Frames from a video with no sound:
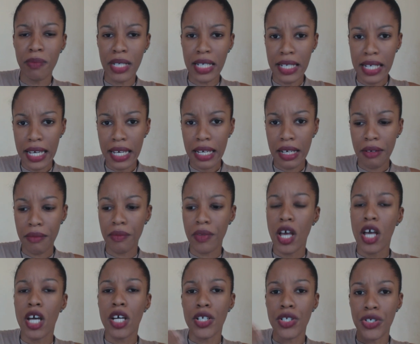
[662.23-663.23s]
meaning.
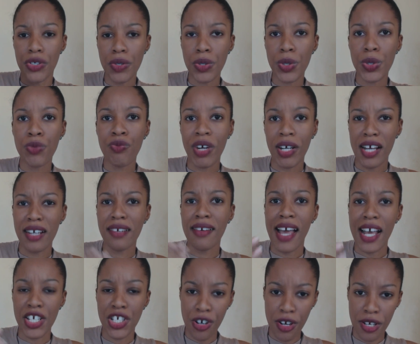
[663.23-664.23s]
Do you
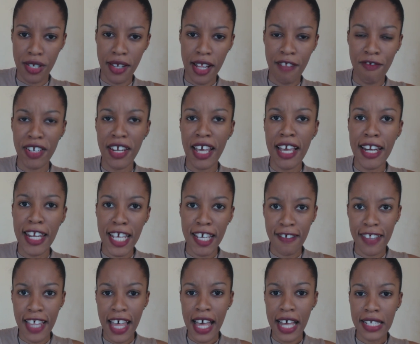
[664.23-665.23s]
recognize yourself in any
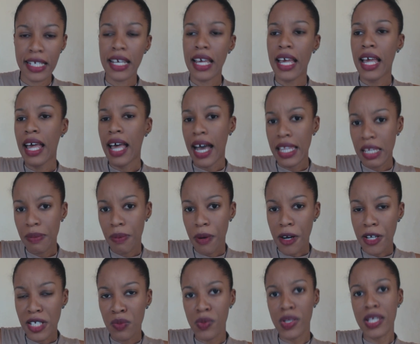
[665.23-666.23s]
of that? And the
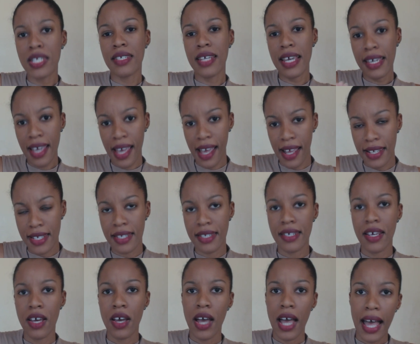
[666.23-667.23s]
person will say
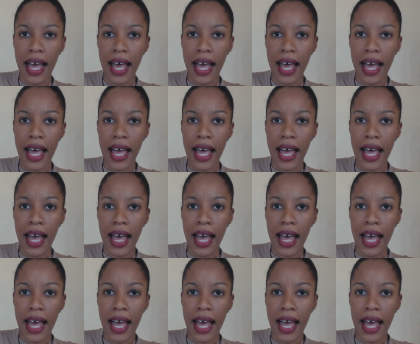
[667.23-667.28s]
yes.